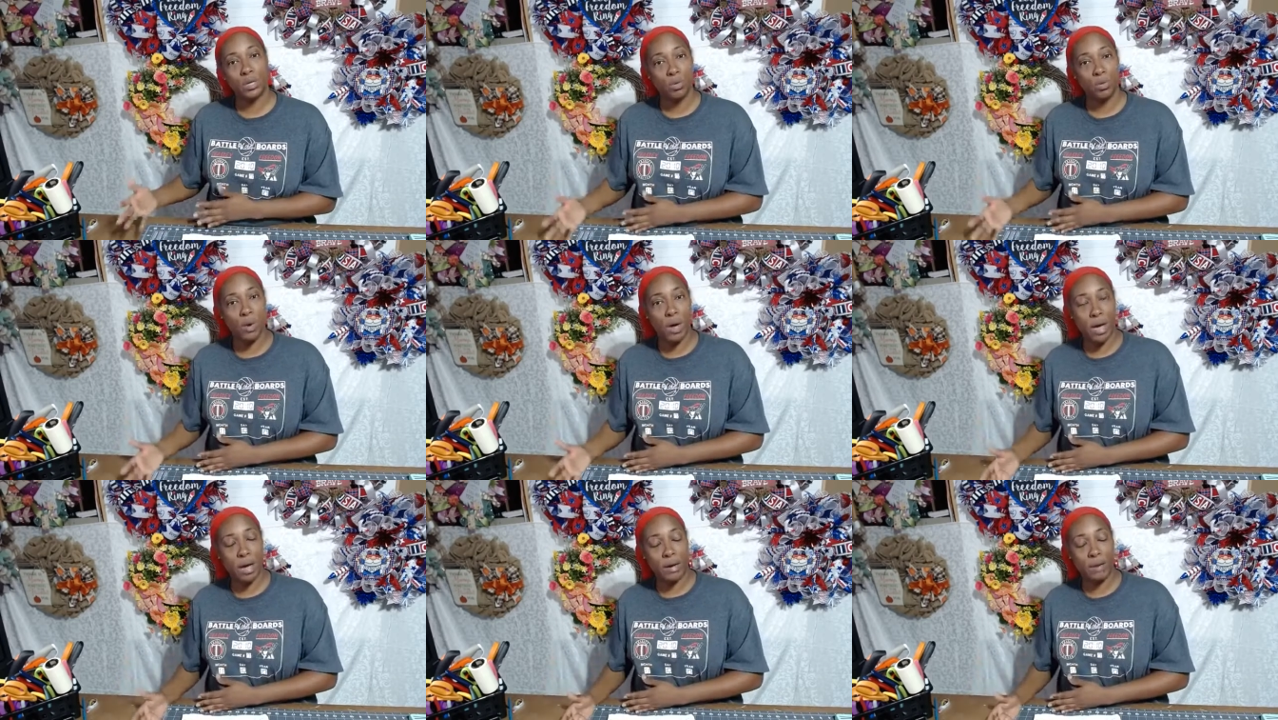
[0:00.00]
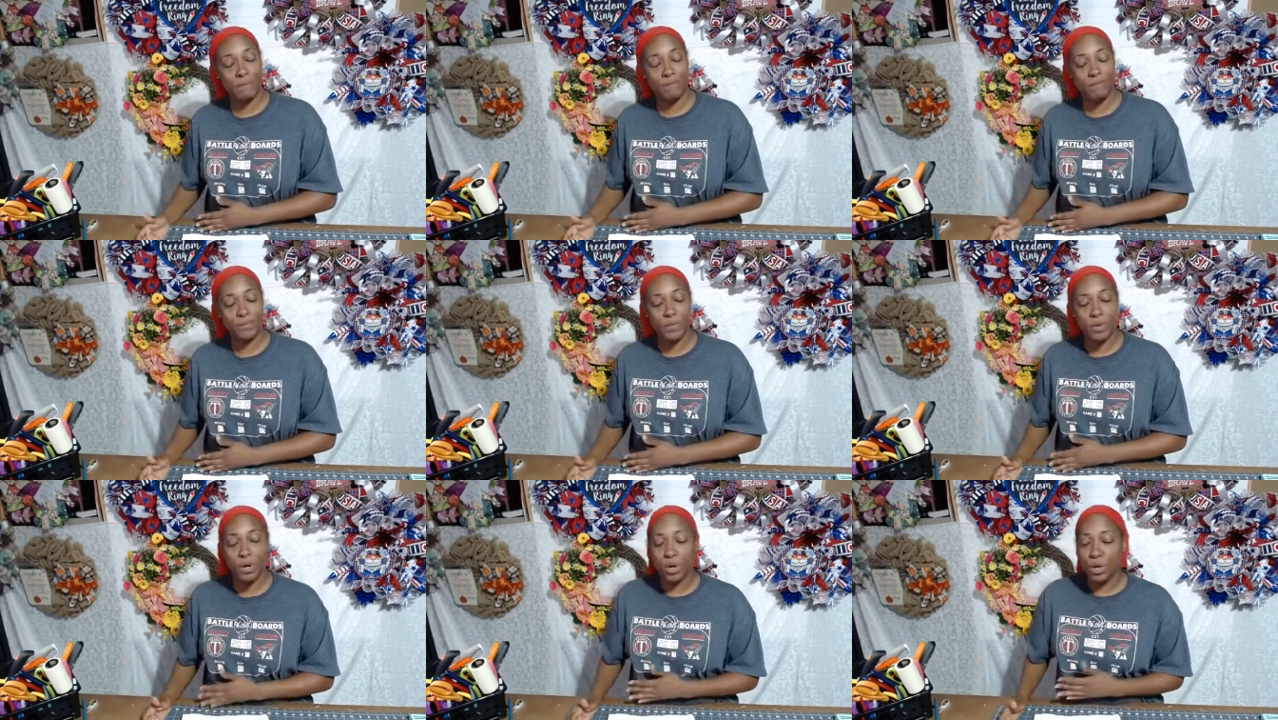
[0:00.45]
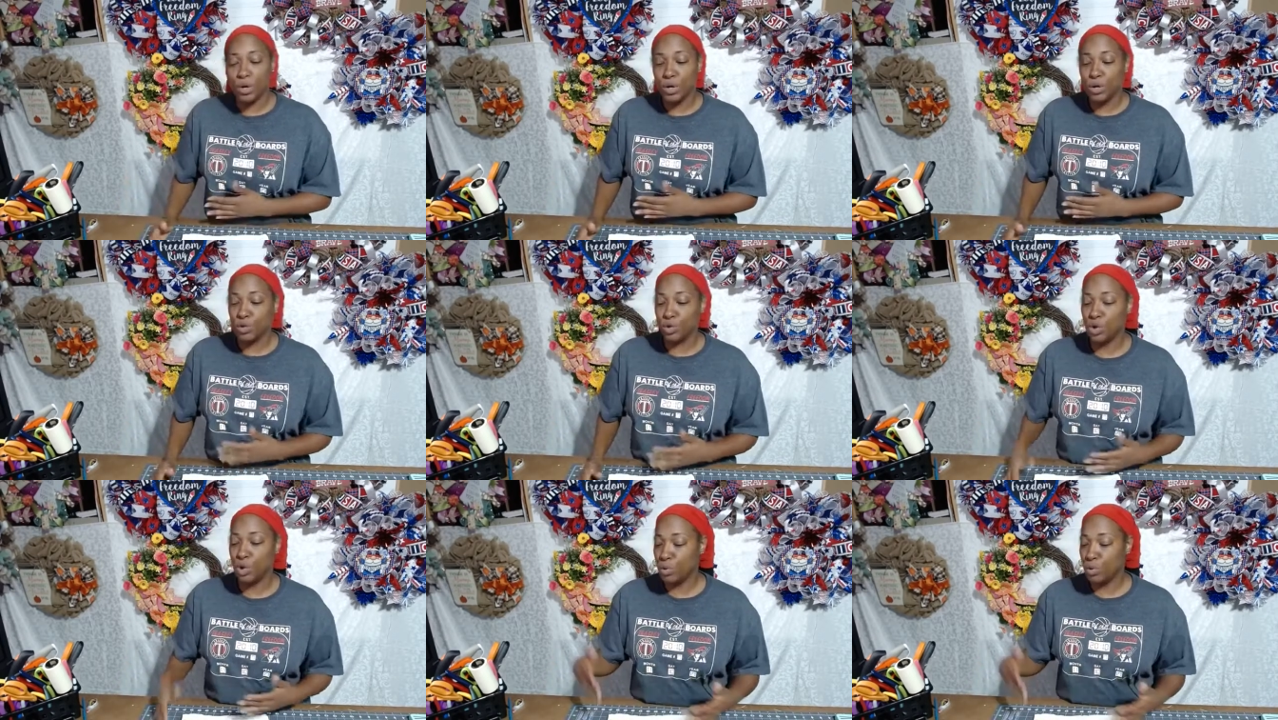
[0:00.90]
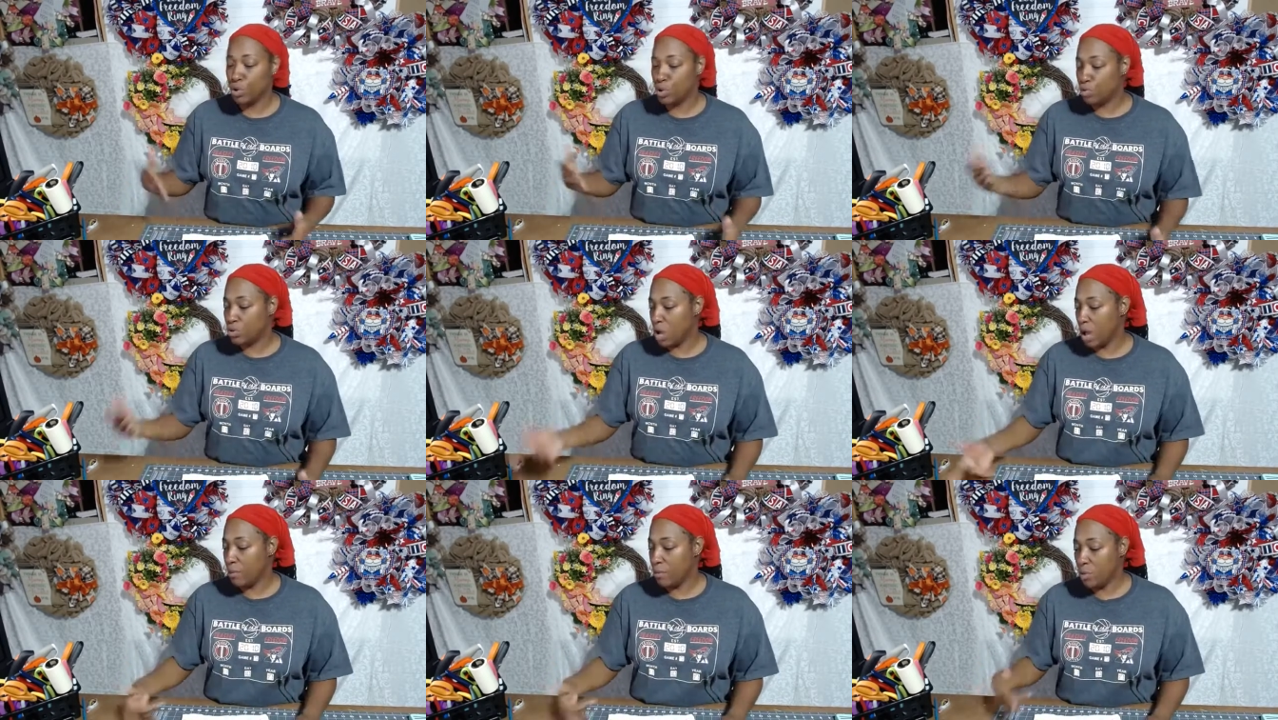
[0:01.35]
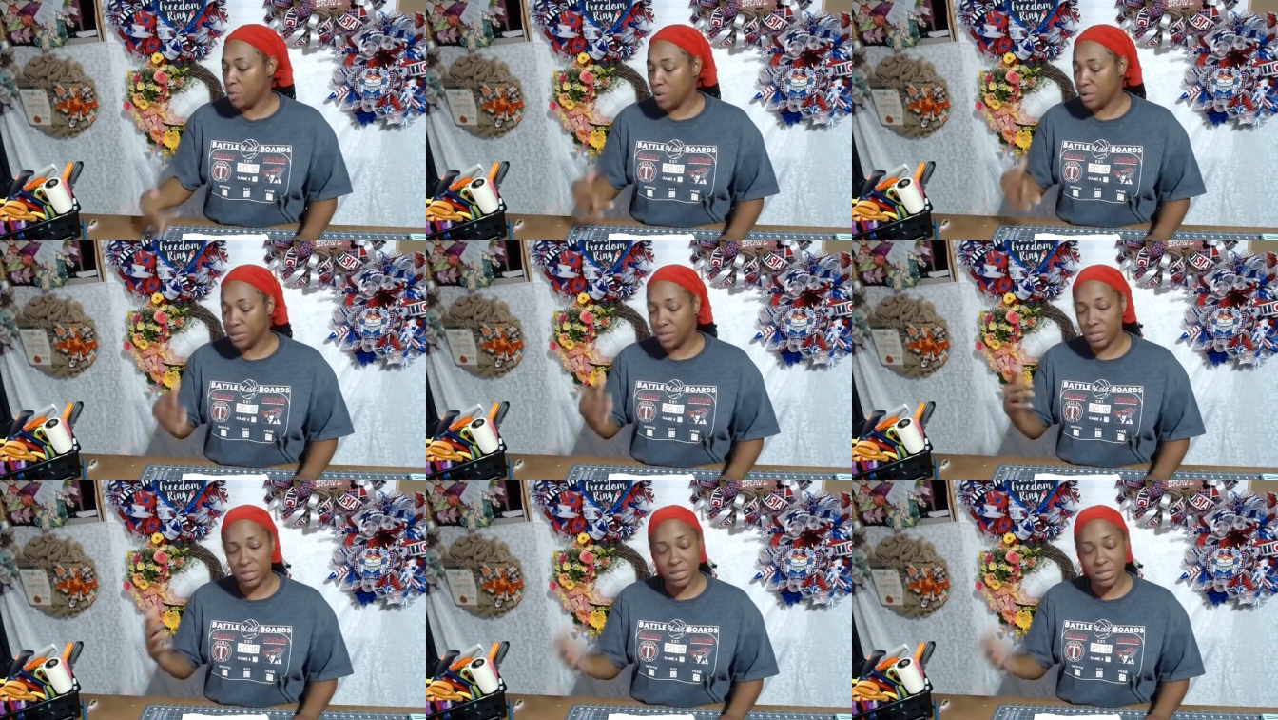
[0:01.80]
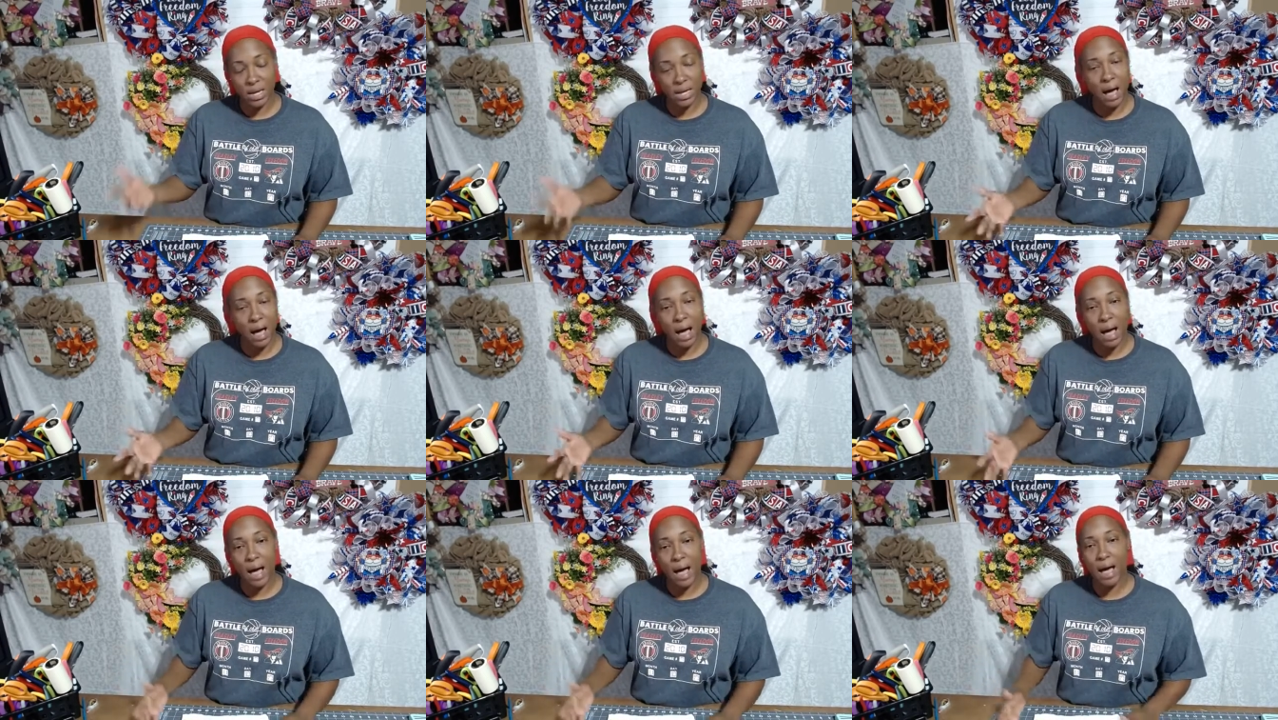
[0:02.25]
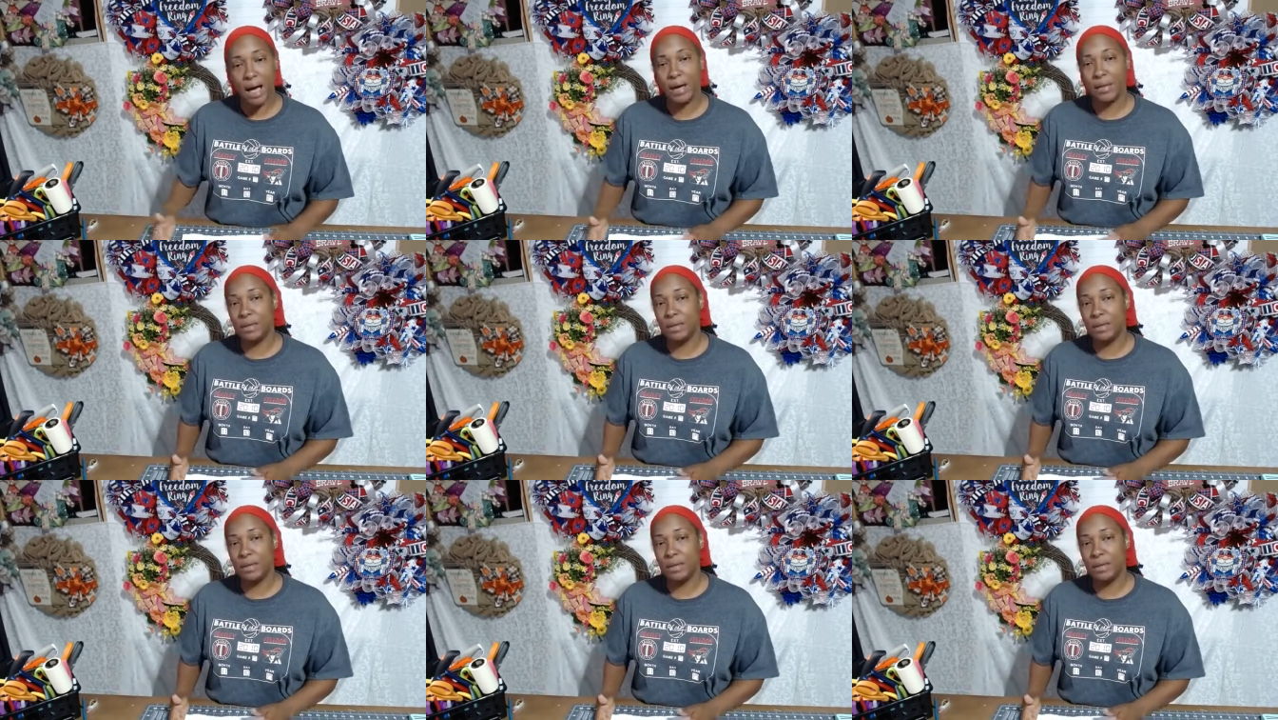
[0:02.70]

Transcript: way. So when you come on, just say hi,